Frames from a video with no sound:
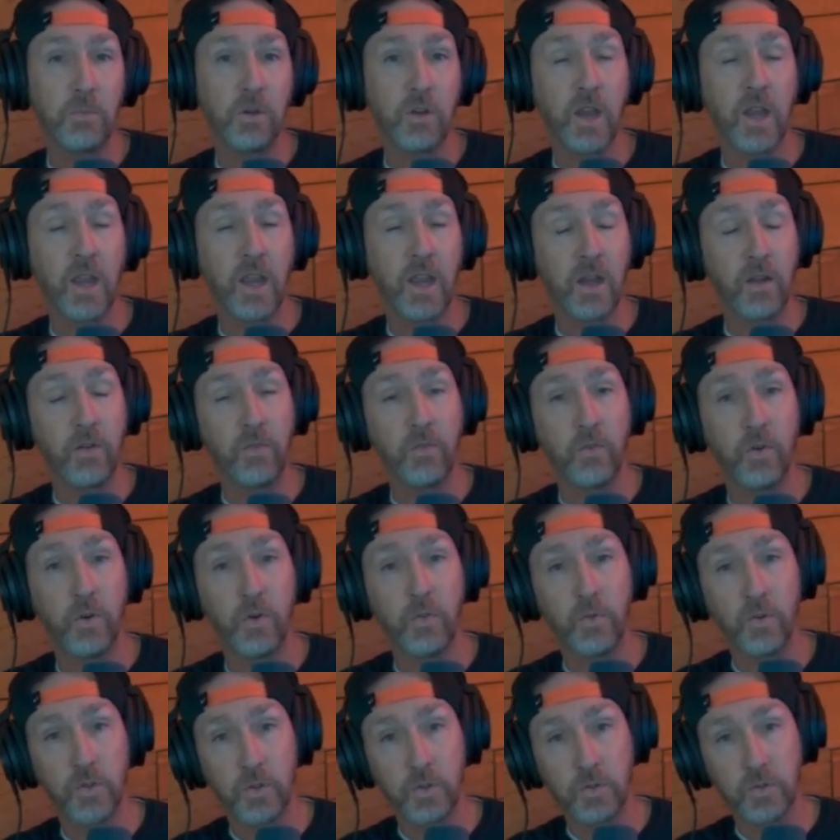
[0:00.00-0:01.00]
your hand full
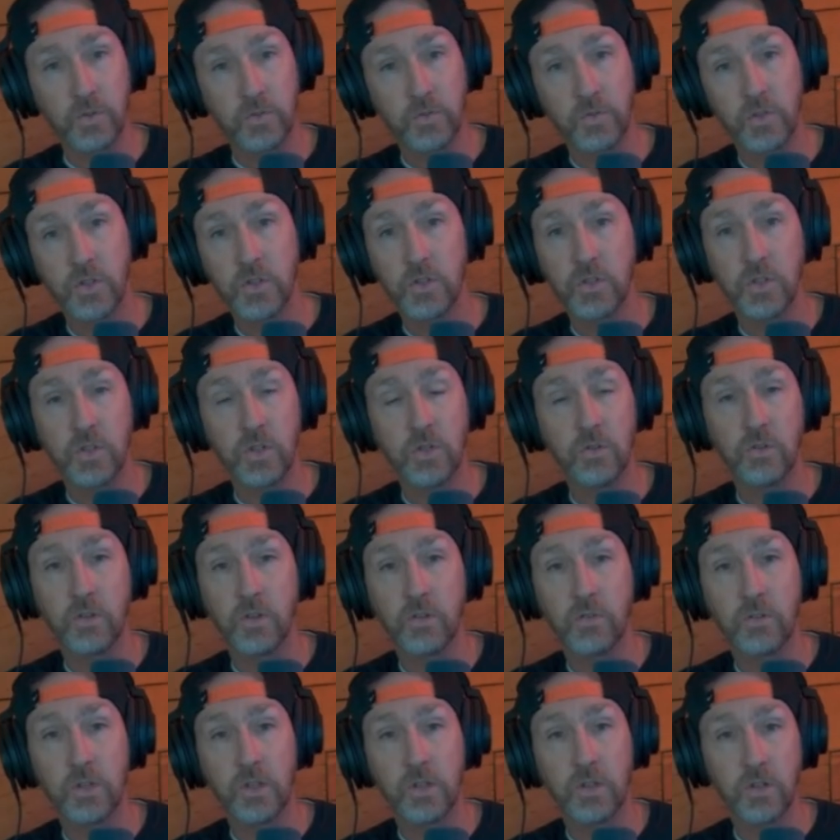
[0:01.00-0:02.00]
for those first 2 or
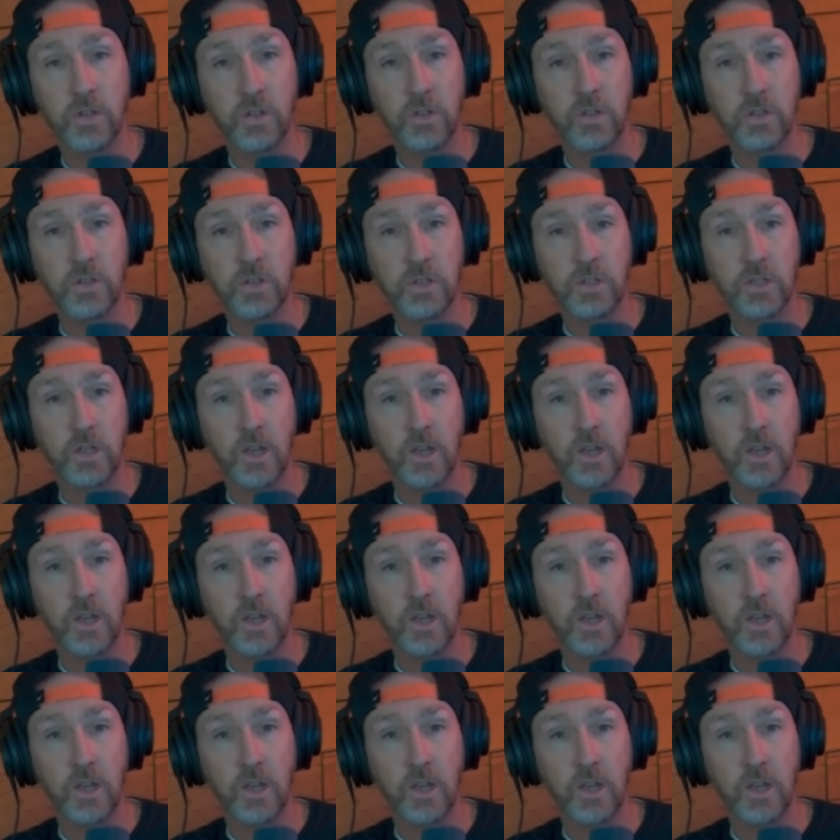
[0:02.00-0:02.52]
3 turns,